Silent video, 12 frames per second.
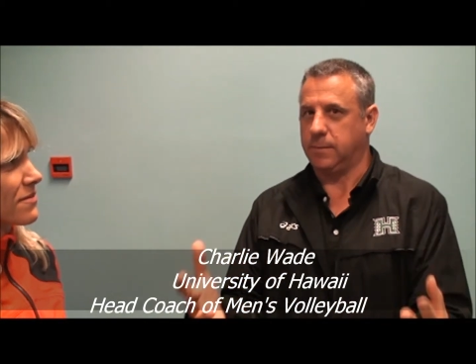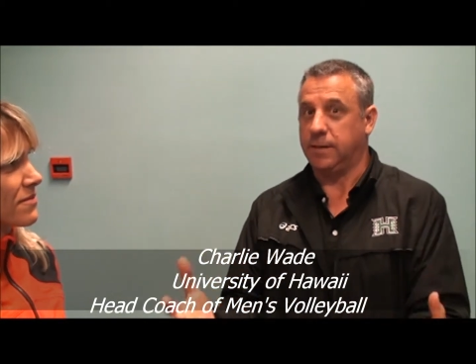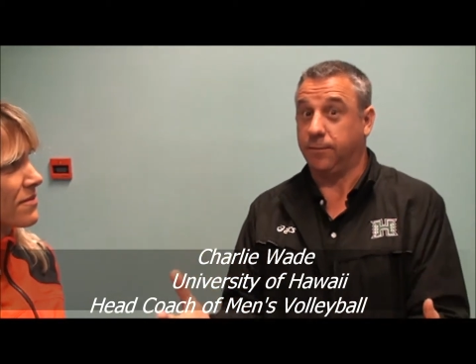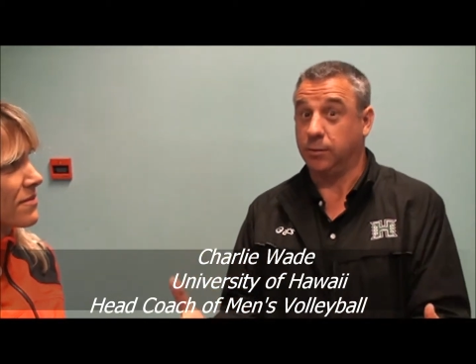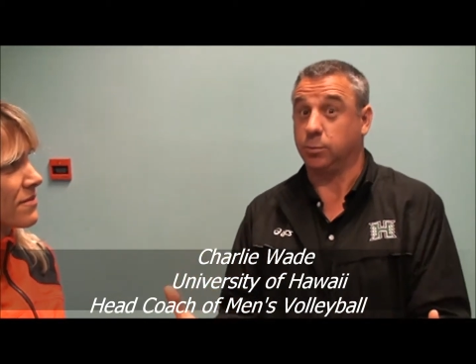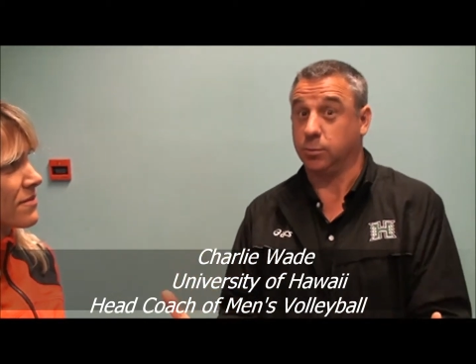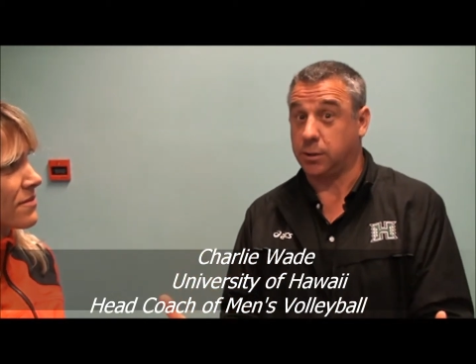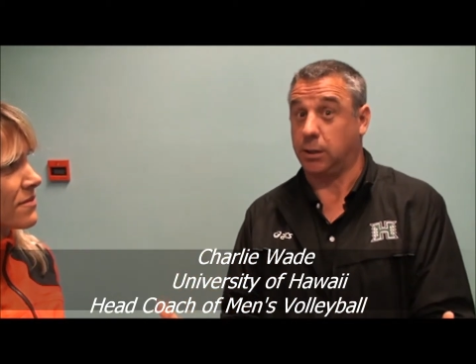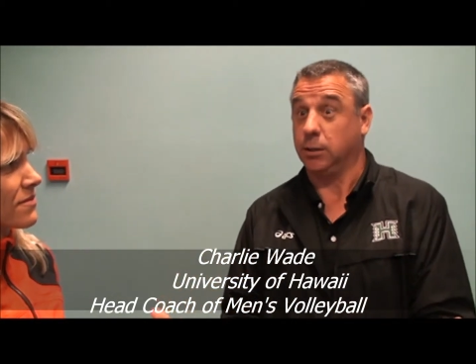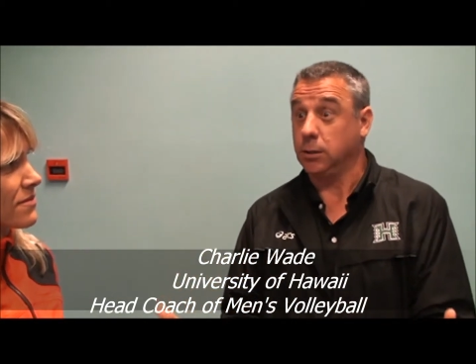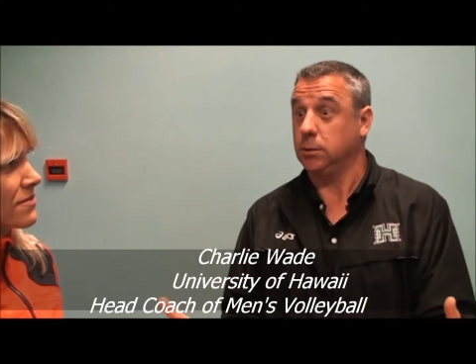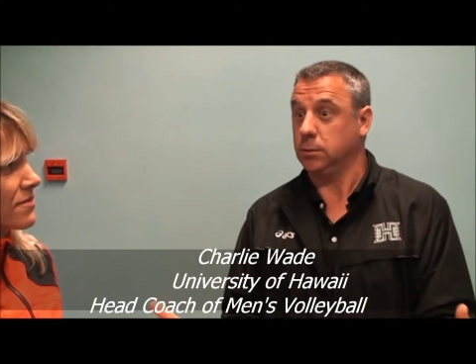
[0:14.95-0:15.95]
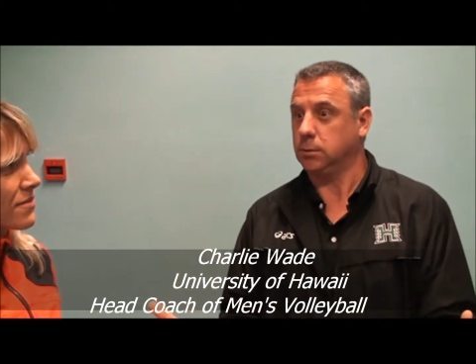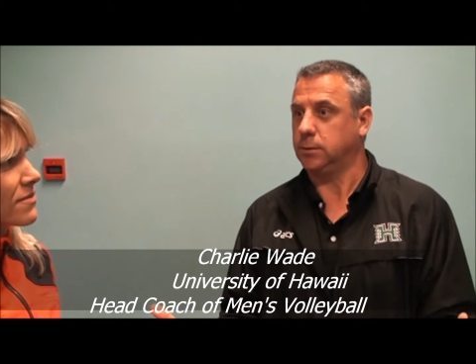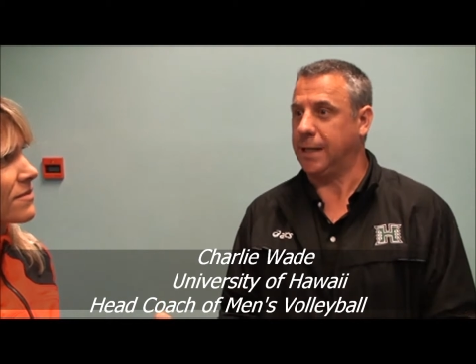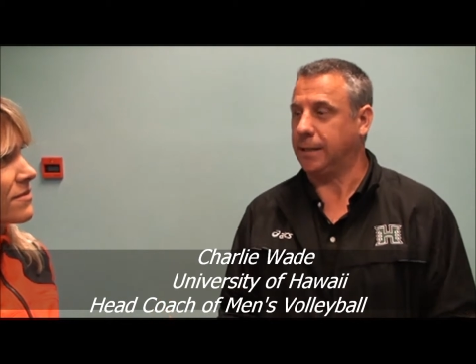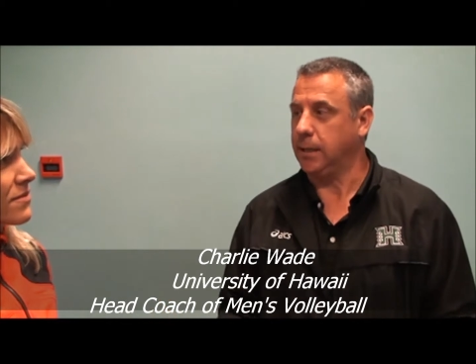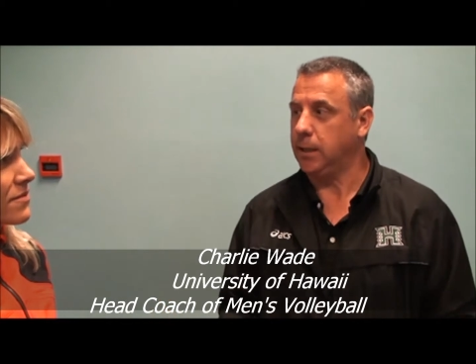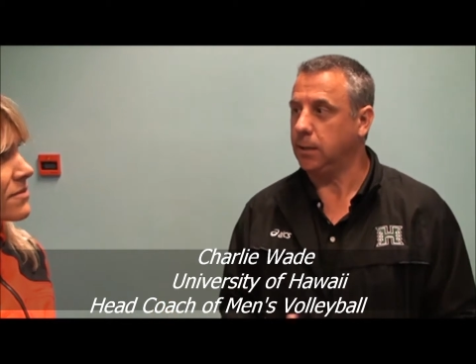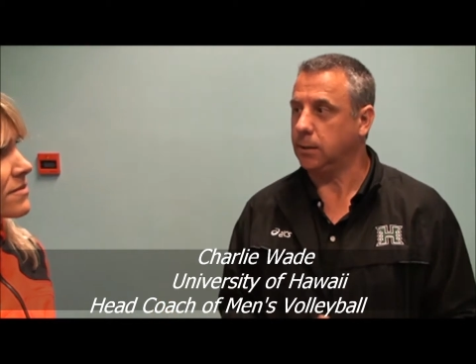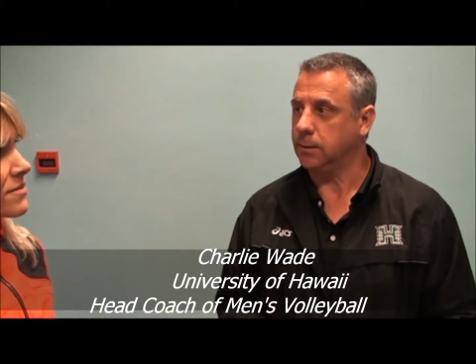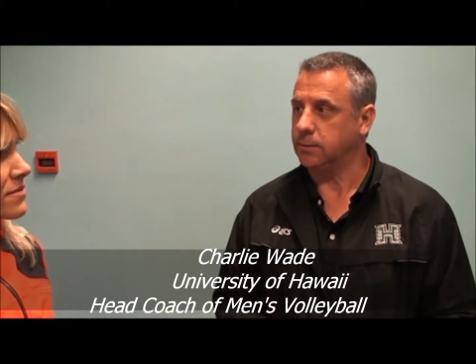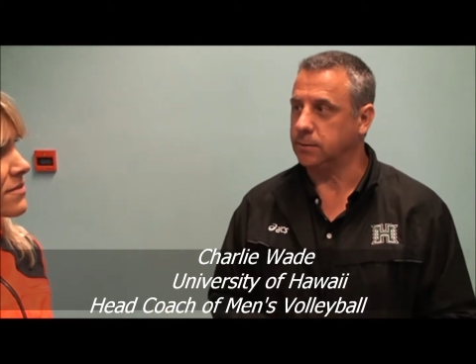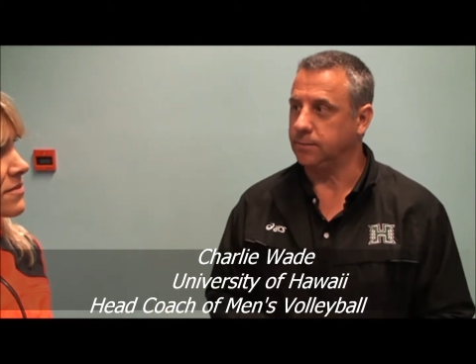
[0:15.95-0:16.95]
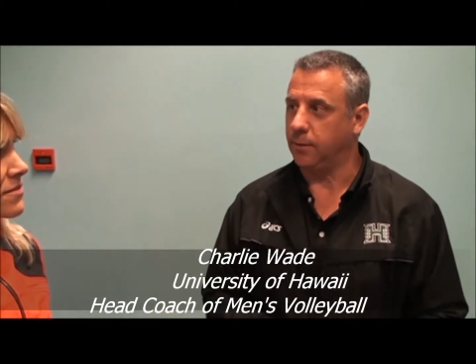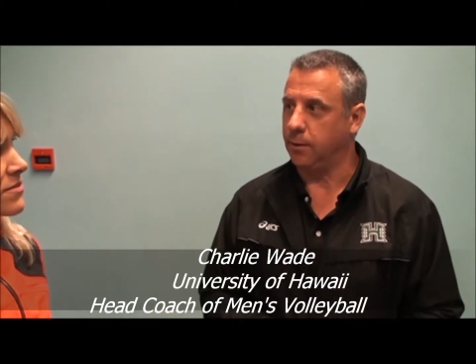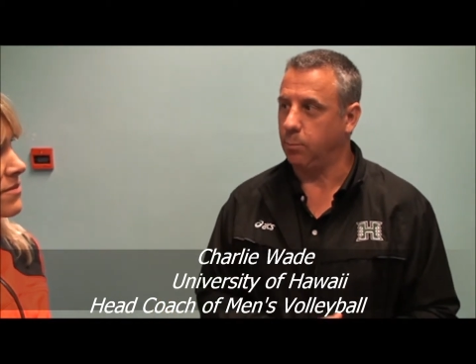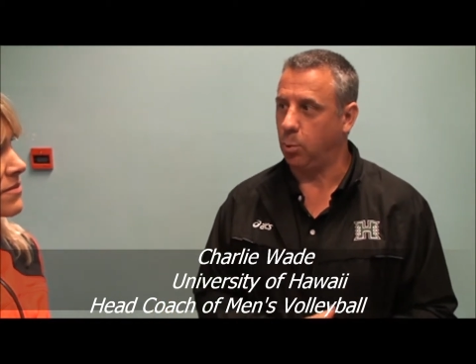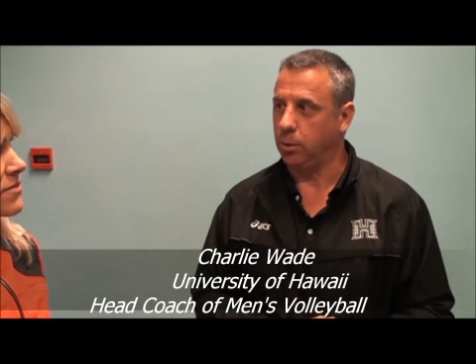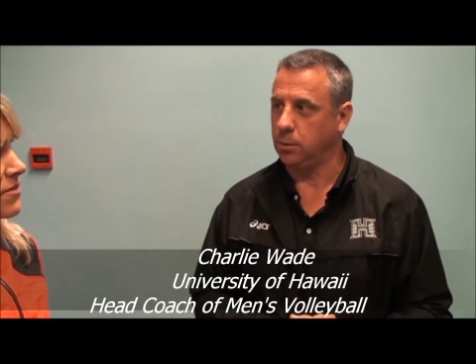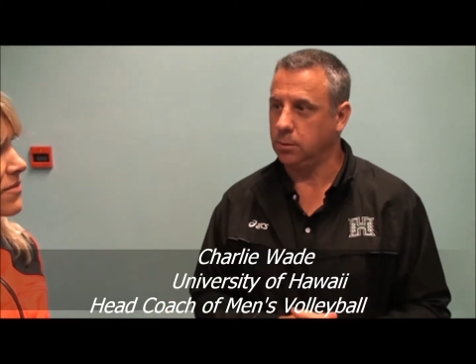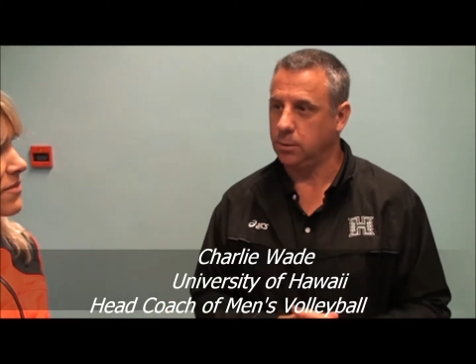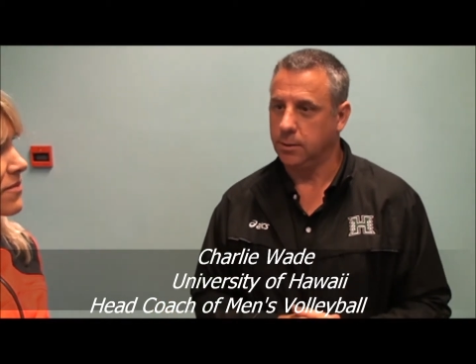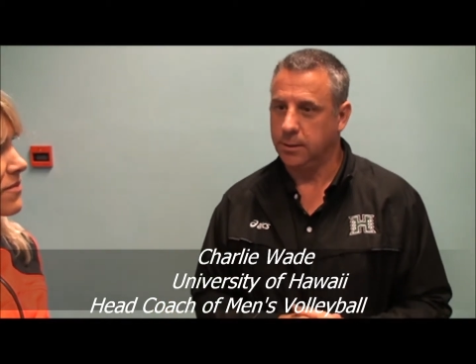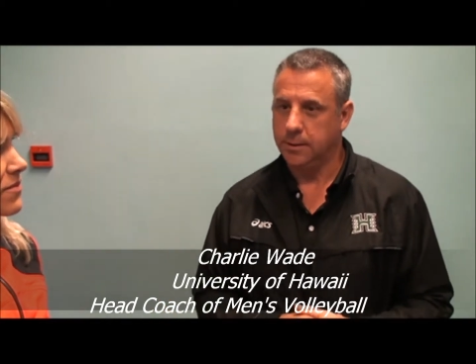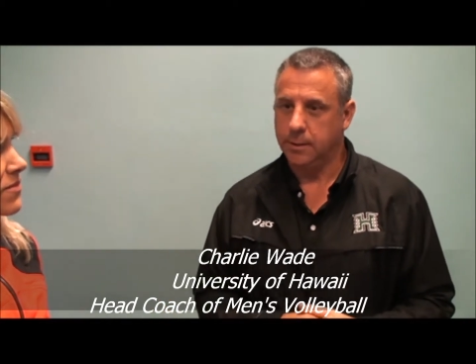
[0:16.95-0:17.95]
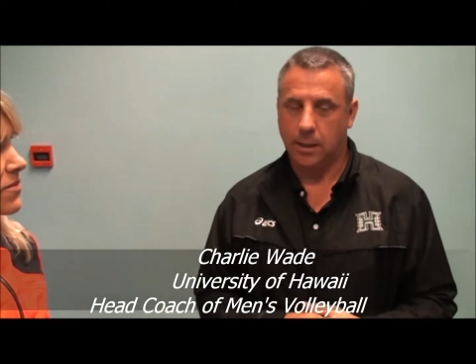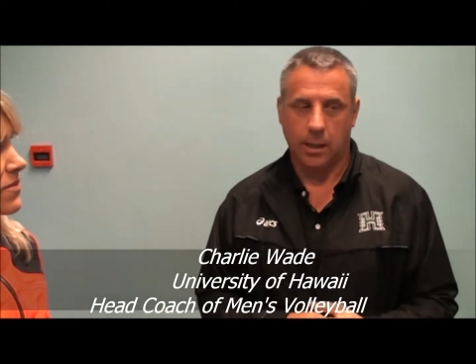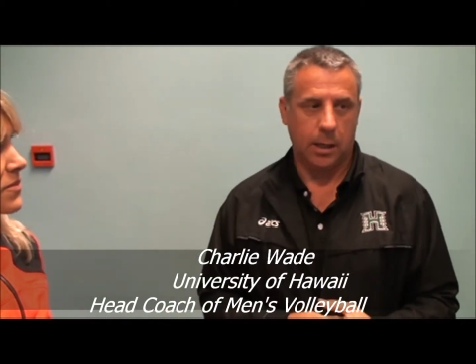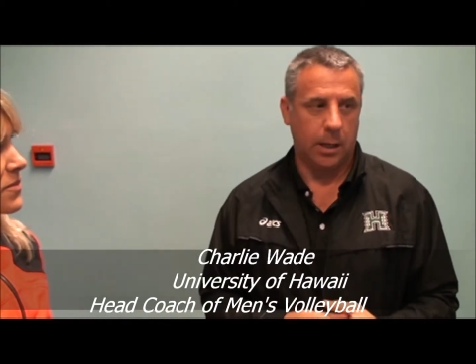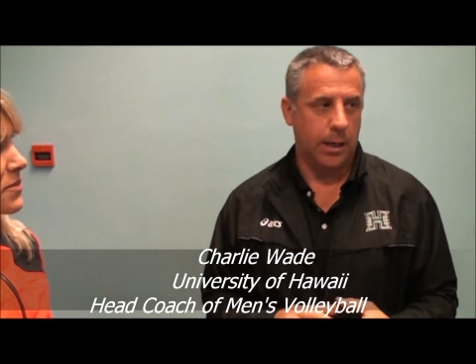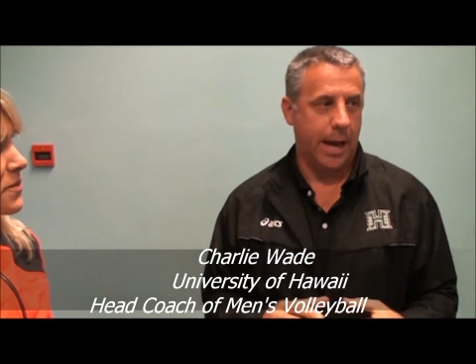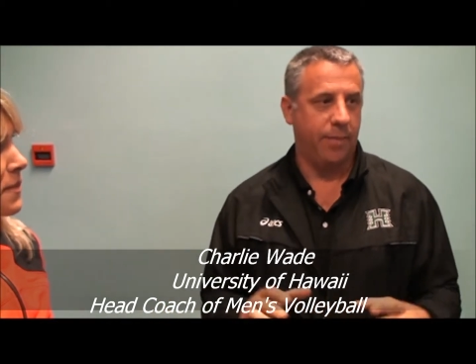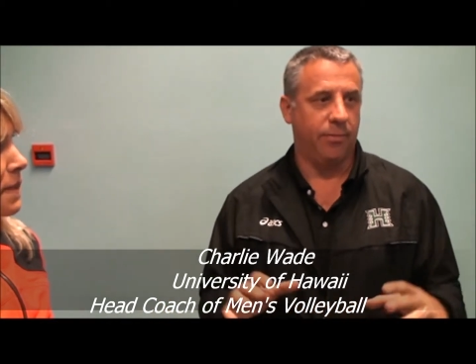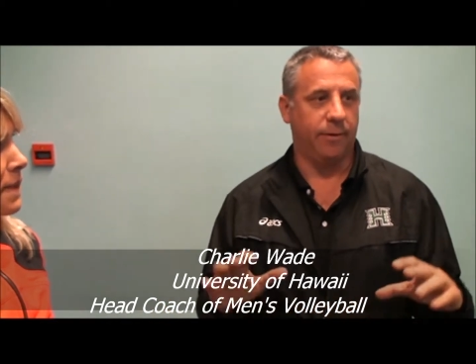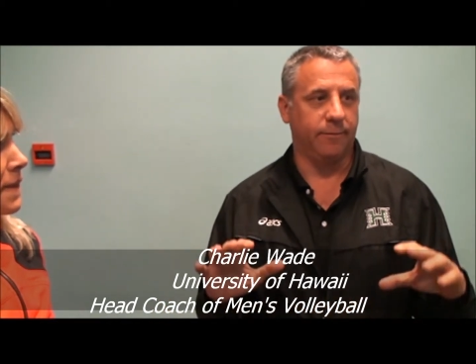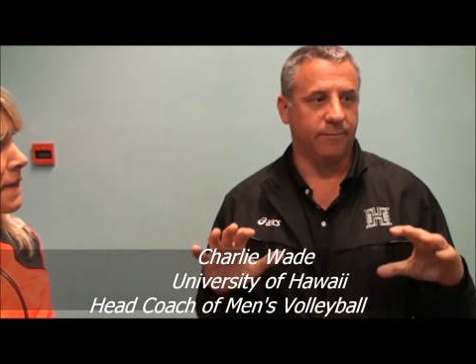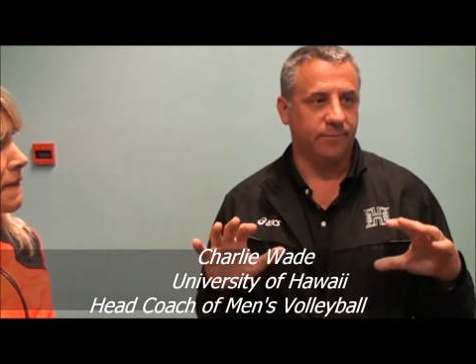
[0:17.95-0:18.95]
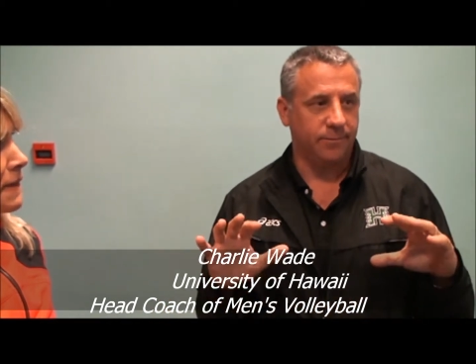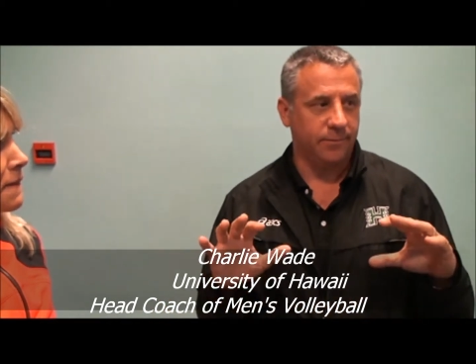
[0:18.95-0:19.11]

individual skill and technique, which is very important. And they're